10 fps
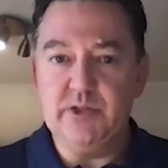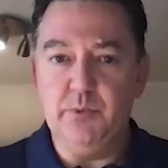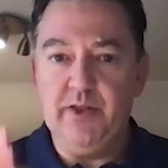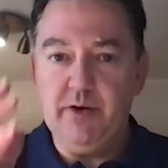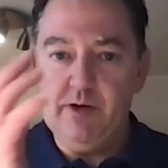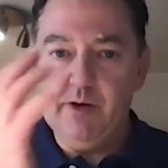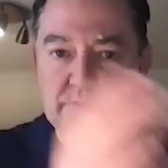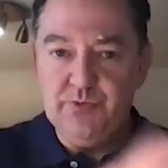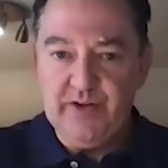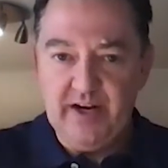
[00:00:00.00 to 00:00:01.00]
So whether it
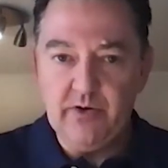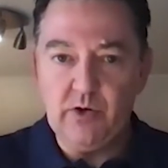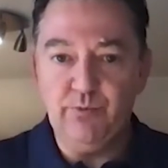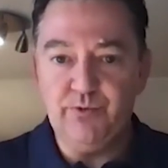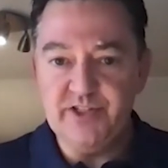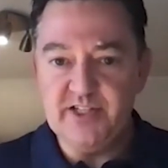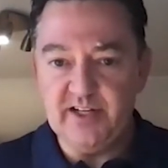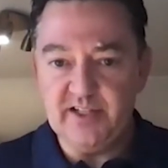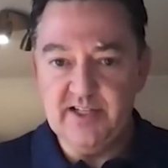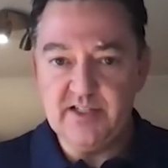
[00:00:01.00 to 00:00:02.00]
was video
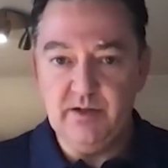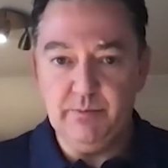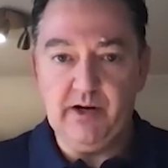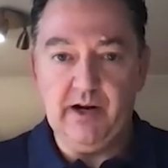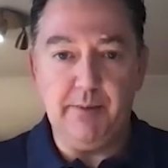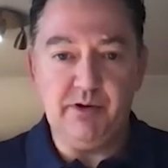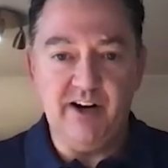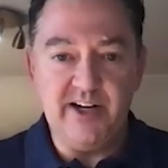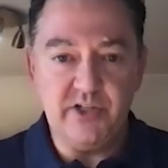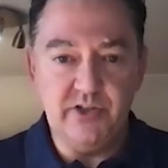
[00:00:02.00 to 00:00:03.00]
conferencing system,
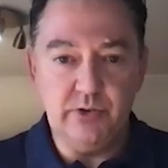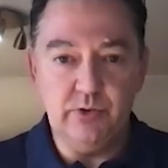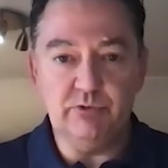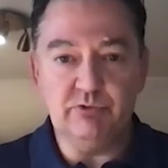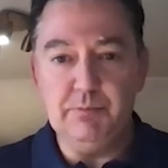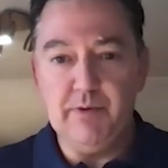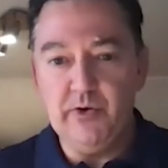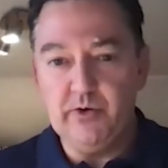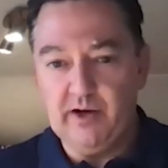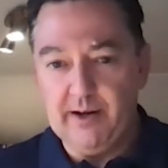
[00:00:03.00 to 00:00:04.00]
collaboration tools,
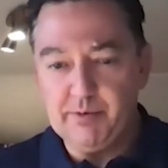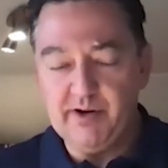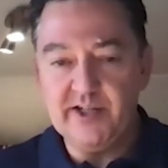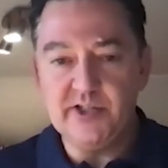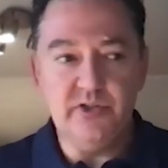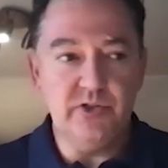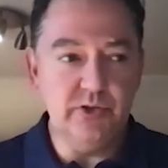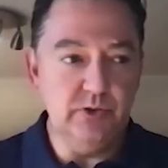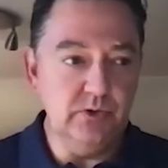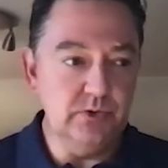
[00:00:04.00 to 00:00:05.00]
remote collaboration
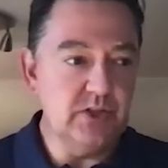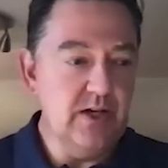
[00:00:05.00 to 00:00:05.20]
tools,